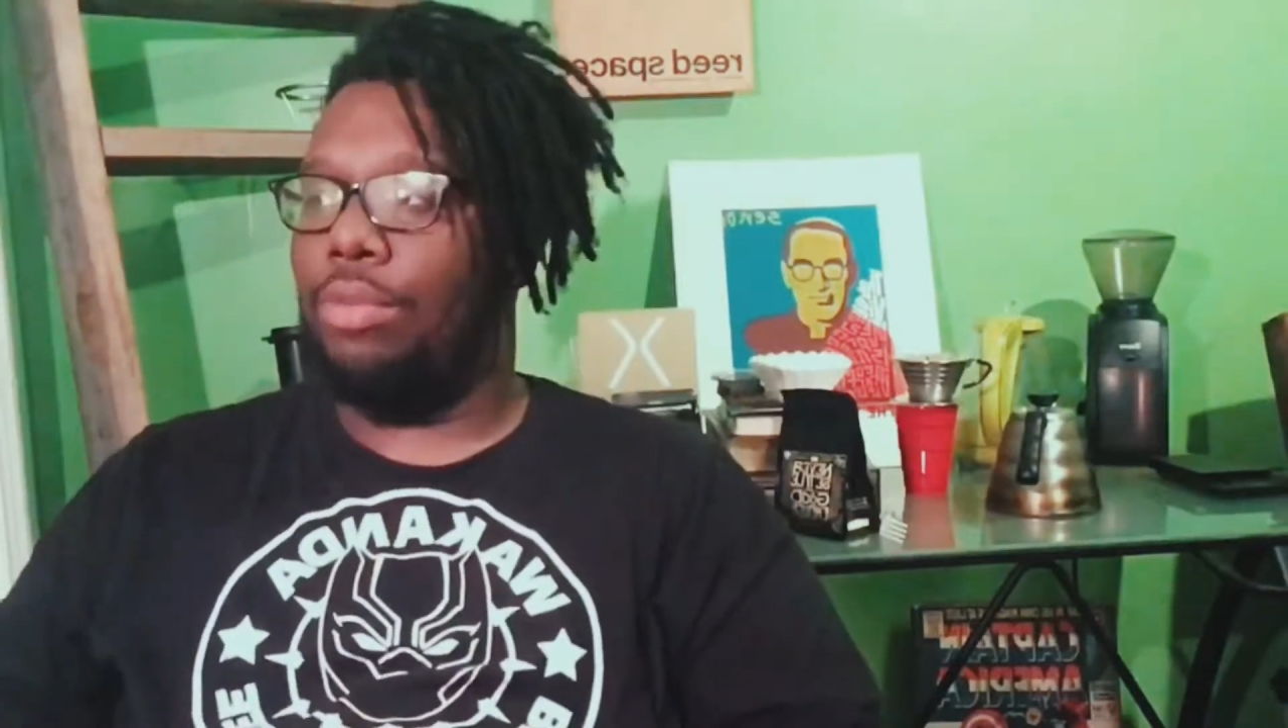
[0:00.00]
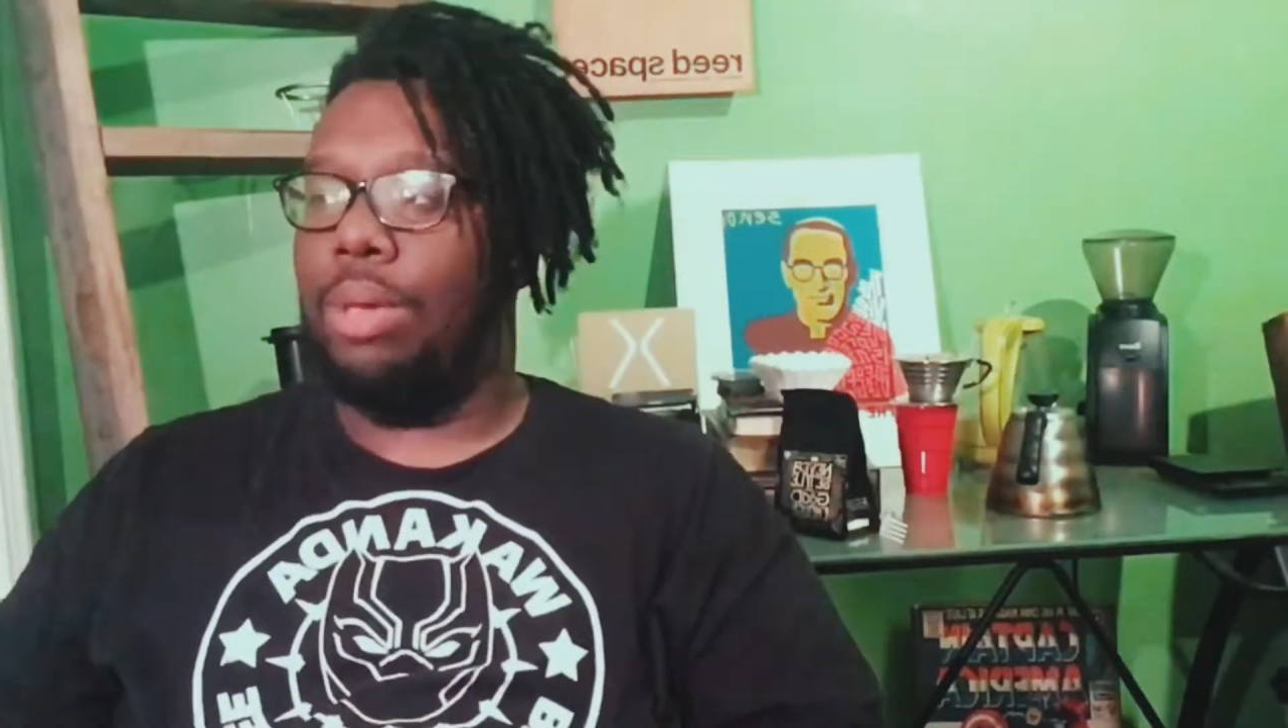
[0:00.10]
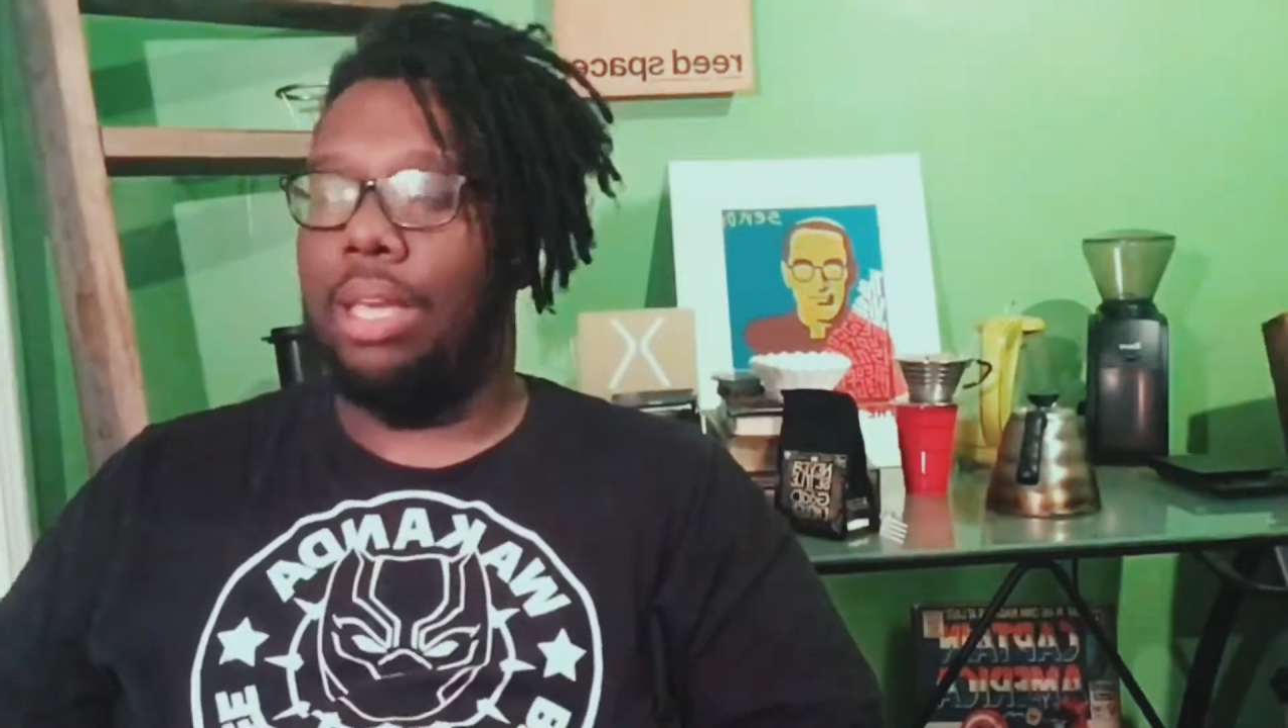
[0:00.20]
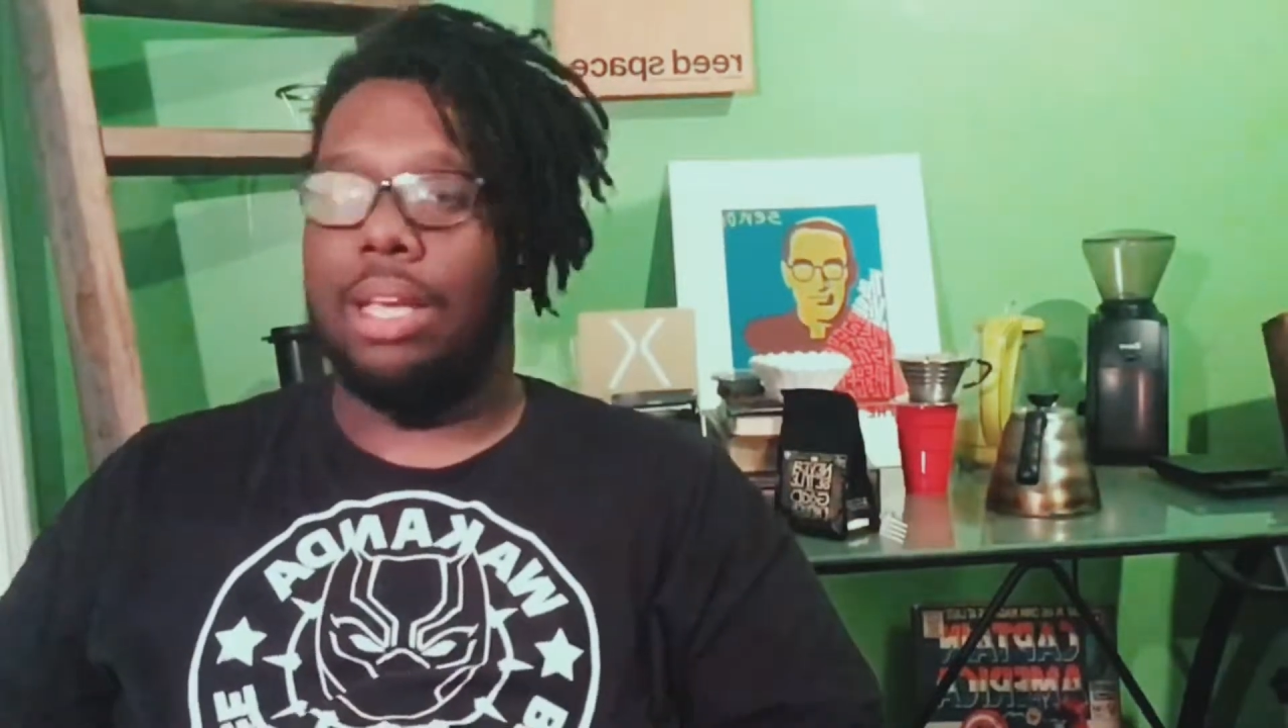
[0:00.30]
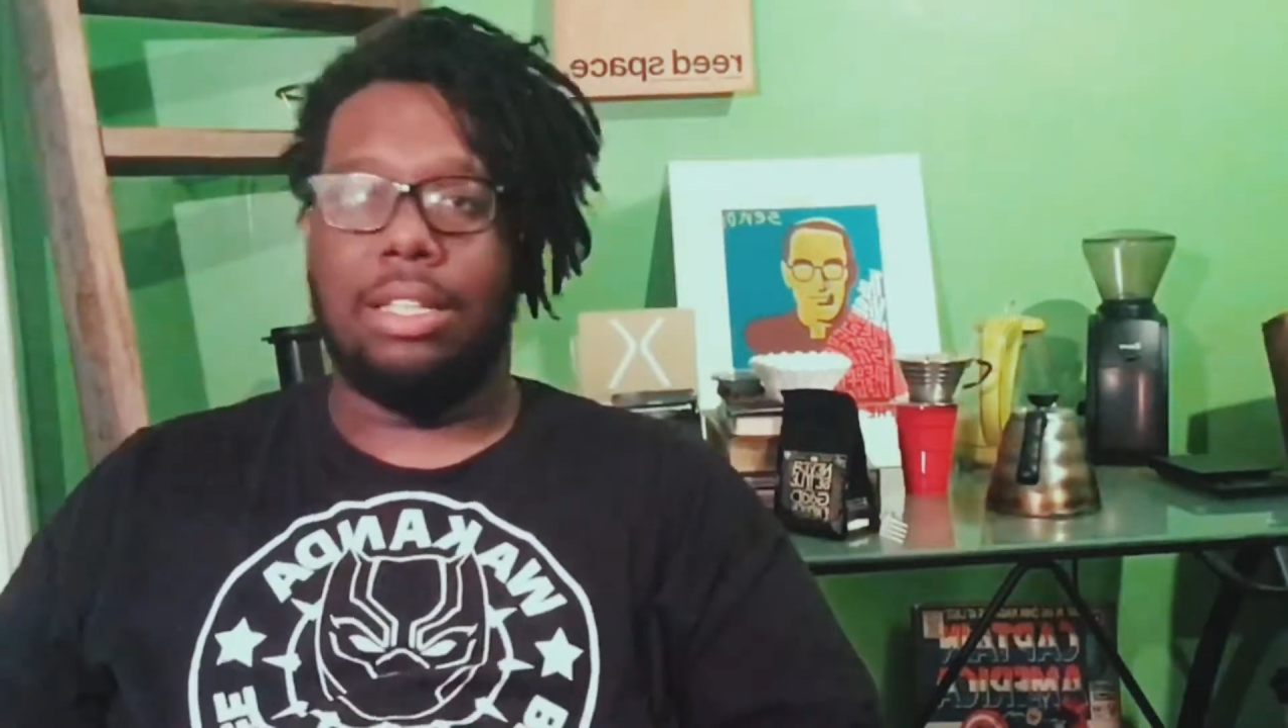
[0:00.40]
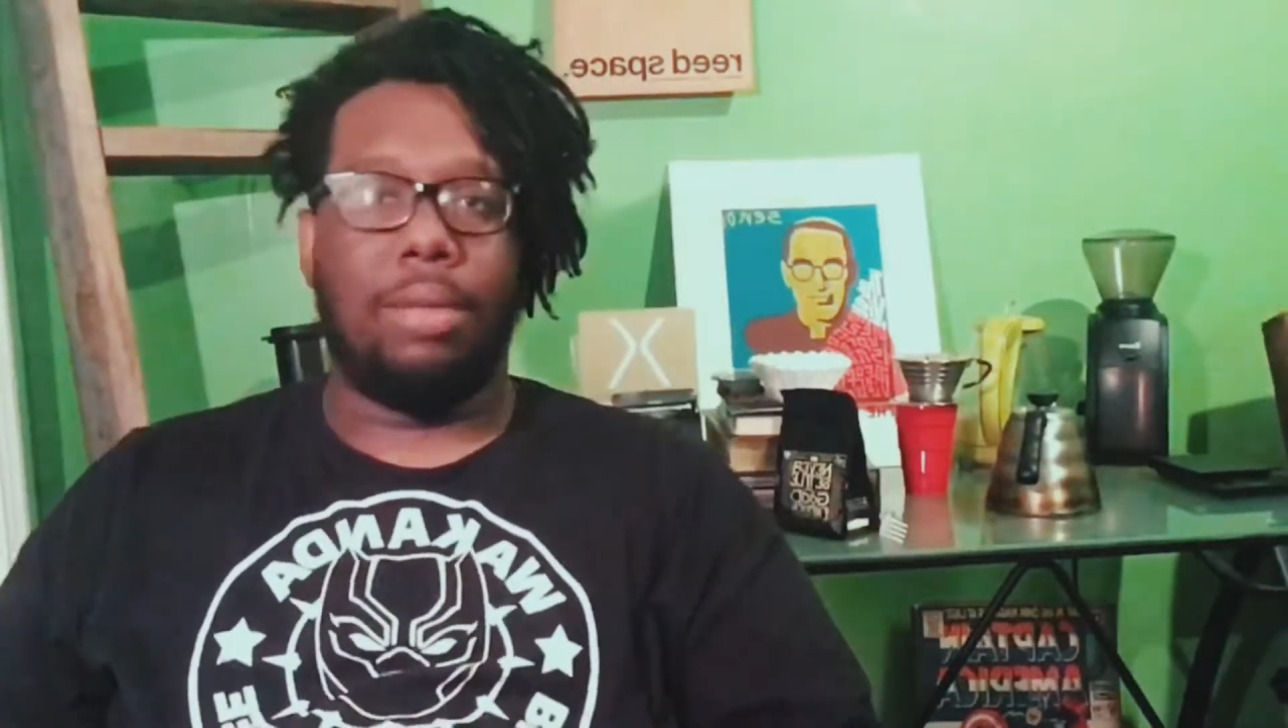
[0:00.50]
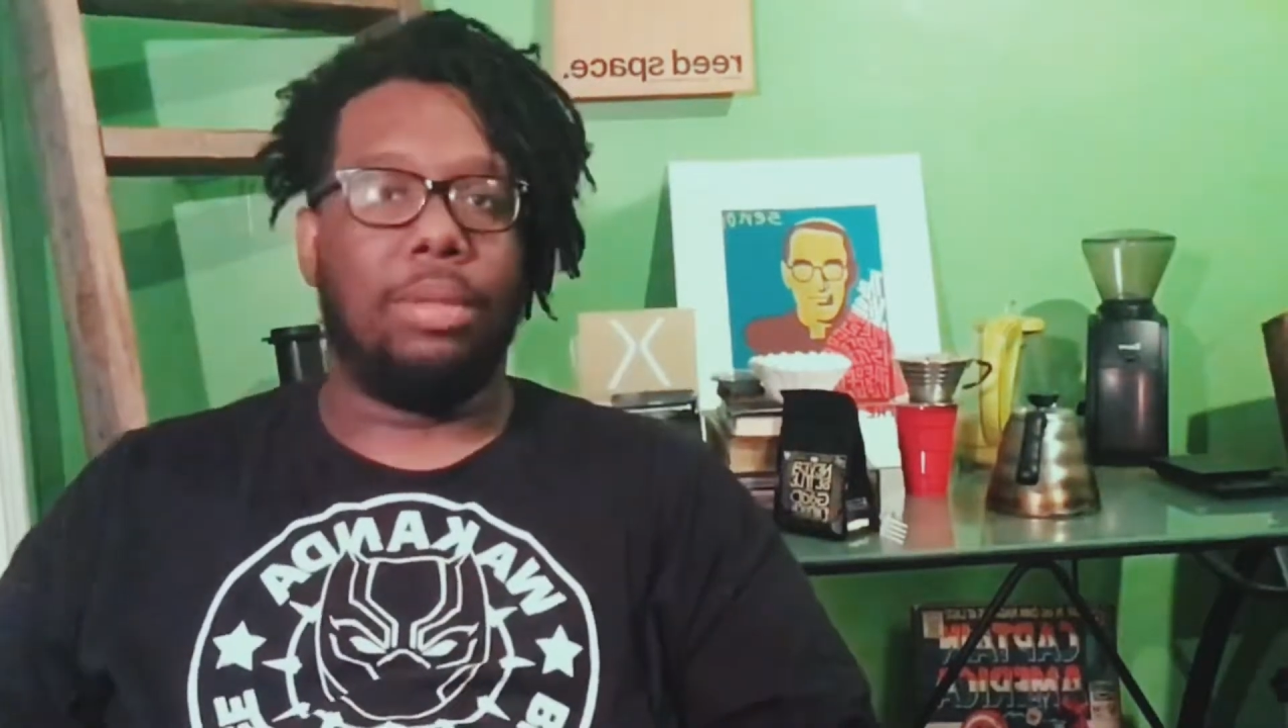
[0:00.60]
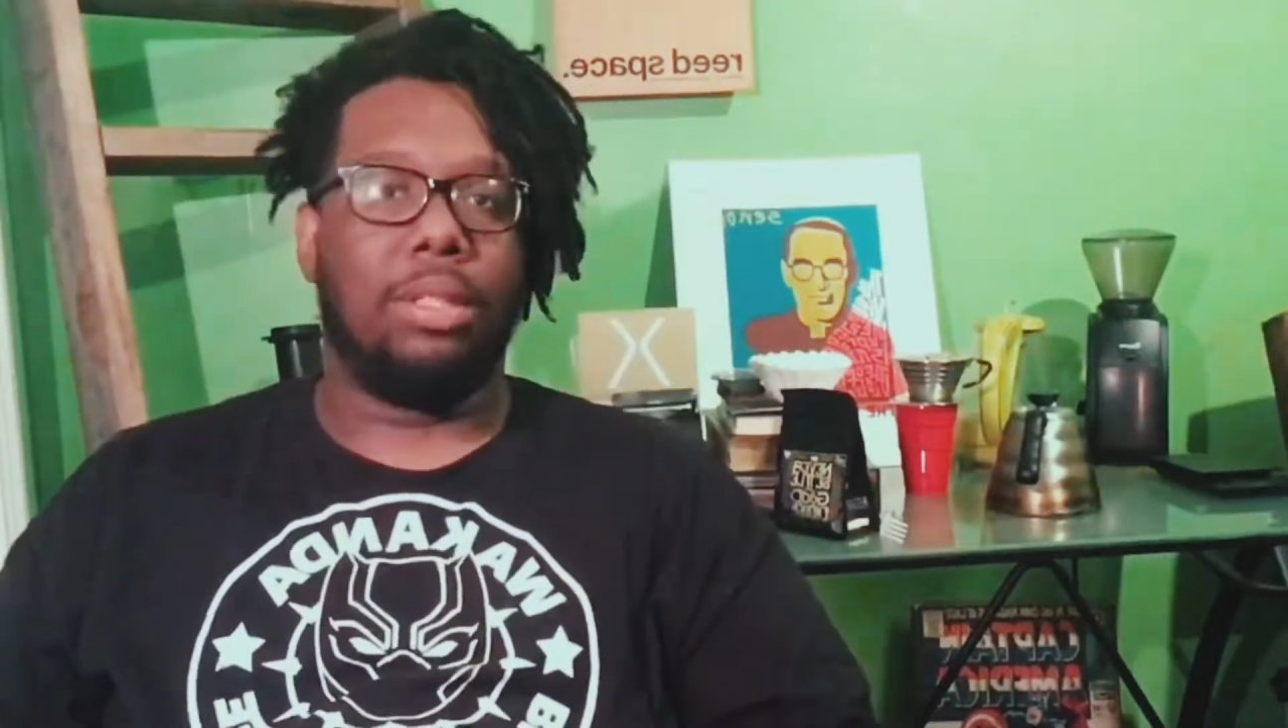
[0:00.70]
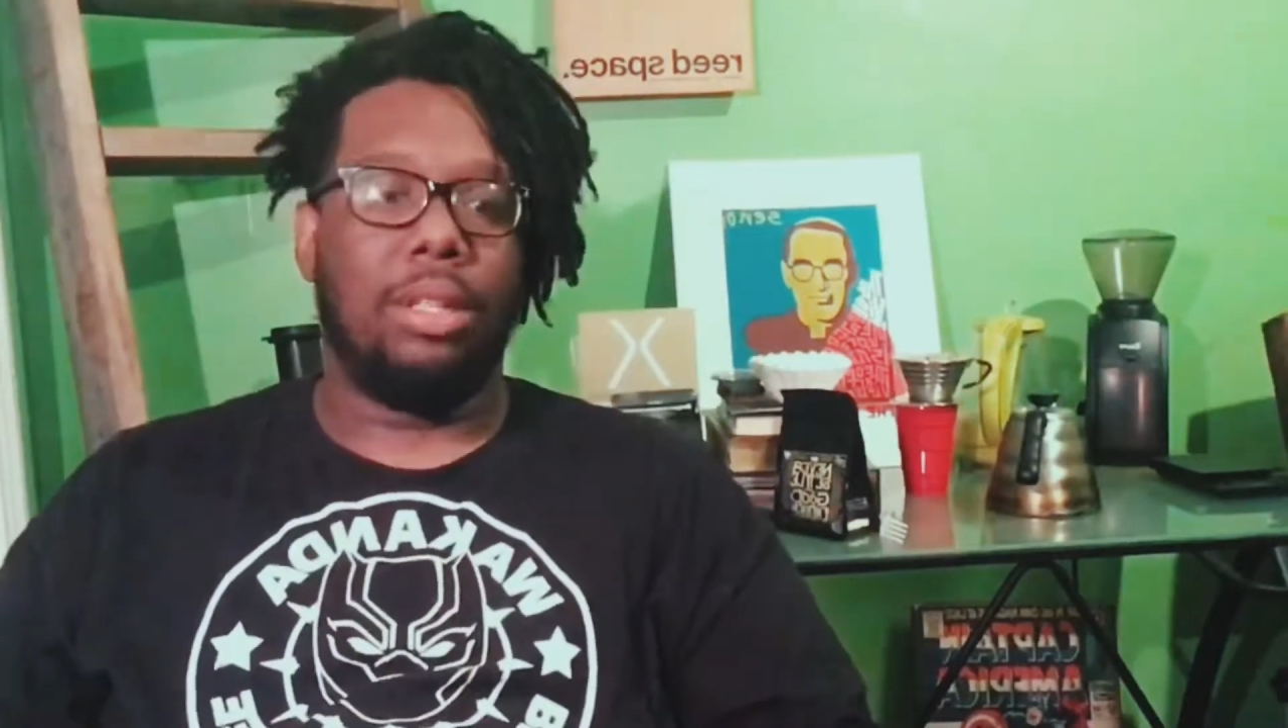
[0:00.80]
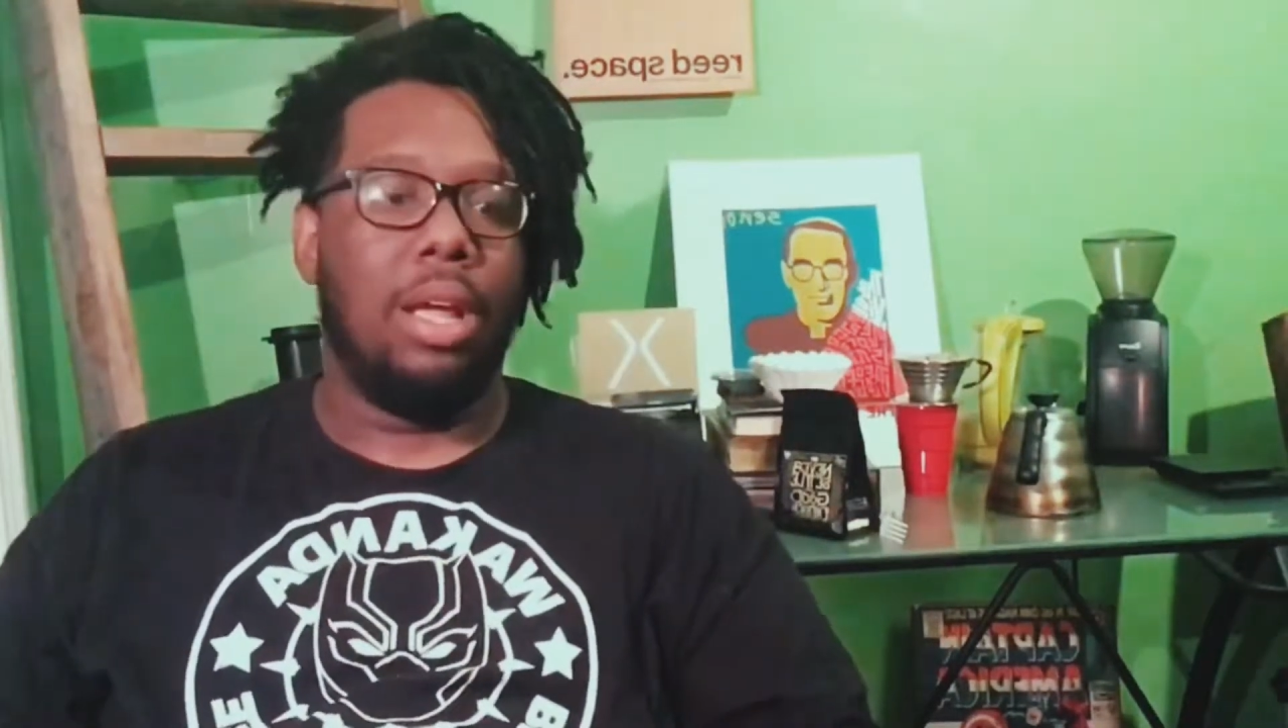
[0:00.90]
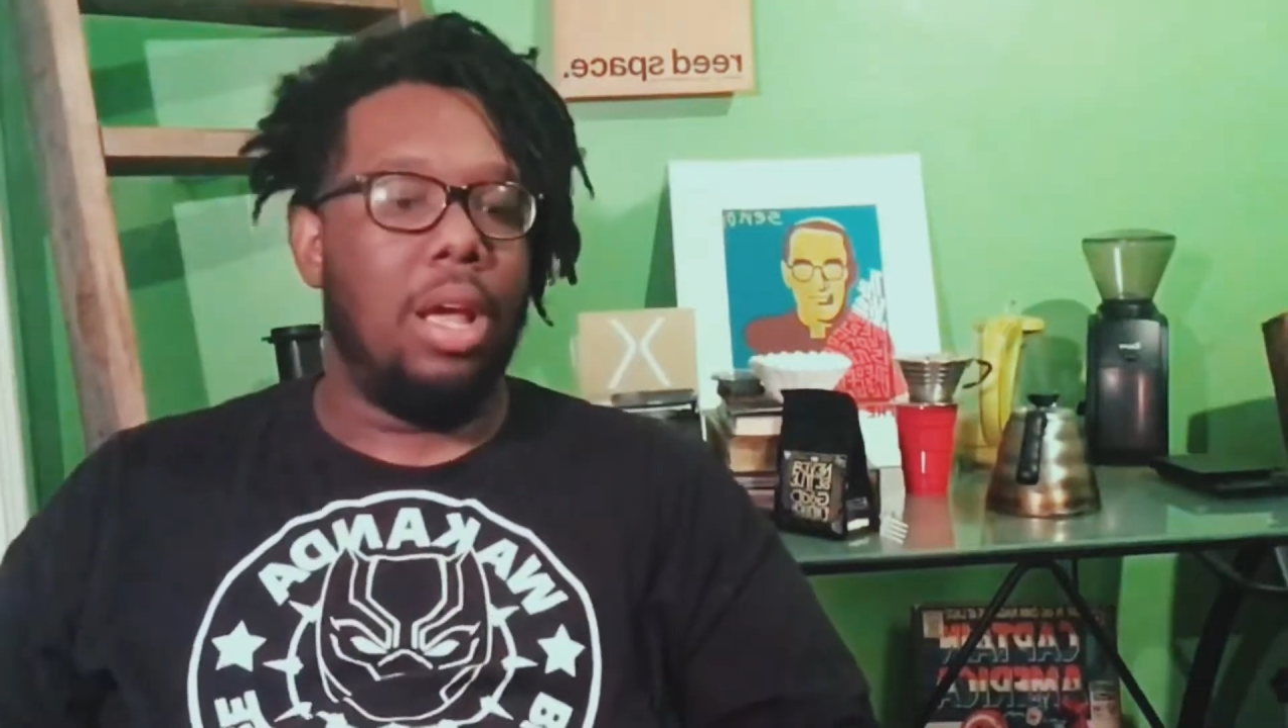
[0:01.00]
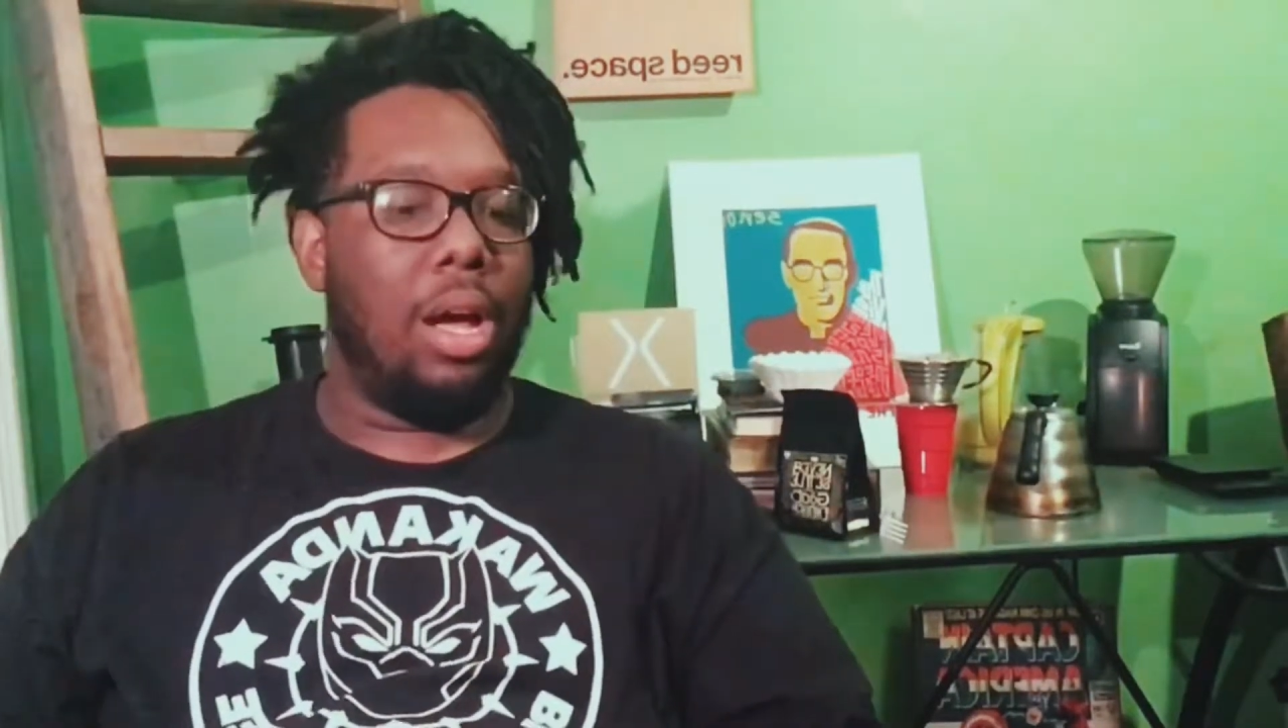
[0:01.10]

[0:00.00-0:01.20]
to me because I'm just